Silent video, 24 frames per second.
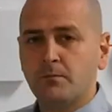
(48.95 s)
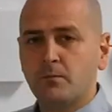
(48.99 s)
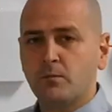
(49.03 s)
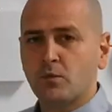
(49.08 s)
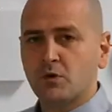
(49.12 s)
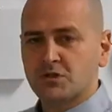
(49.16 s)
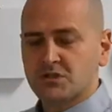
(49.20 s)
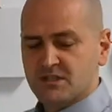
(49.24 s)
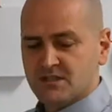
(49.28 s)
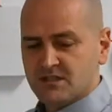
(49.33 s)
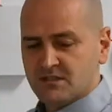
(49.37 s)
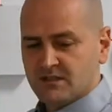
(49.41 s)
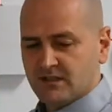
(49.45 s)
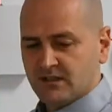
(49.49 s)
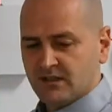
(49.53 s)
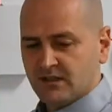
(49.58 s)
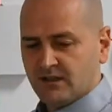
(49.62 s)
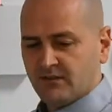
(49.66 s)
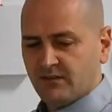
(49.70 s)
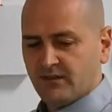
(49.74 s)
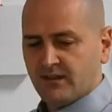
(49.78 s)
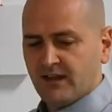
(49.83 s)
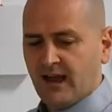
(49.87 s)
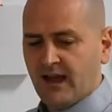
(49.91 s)
which is
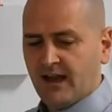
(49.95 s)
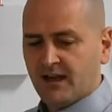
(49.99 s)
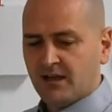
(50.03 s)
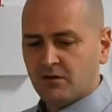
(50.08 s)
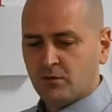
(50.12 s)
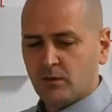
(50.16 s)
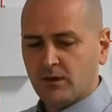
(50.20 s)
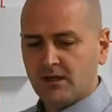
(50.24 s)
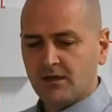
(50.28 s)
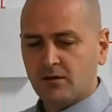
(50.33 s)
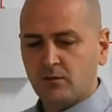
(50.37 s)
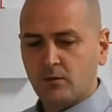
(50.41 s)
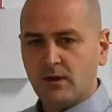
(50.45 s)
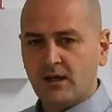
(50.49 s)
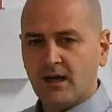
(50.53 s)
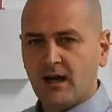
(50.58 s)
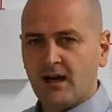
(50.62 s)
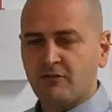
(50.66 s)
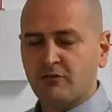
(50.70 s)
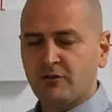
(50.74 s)
the height we have